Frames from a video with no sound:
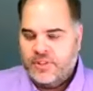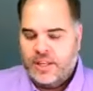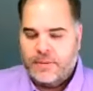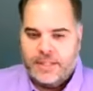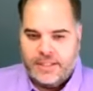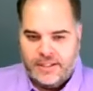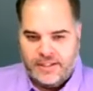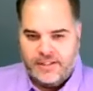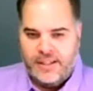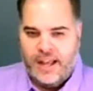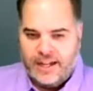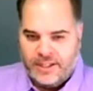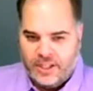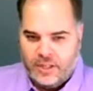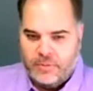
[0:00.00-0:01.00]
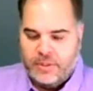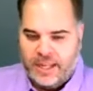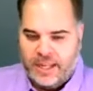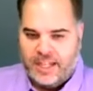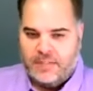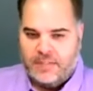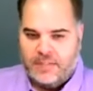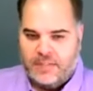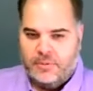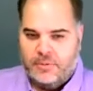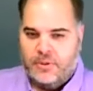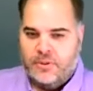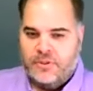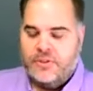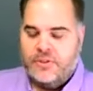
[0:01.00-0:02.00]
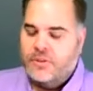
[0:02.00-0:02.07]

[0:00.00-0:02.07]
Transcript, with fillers: I mean non-human animals,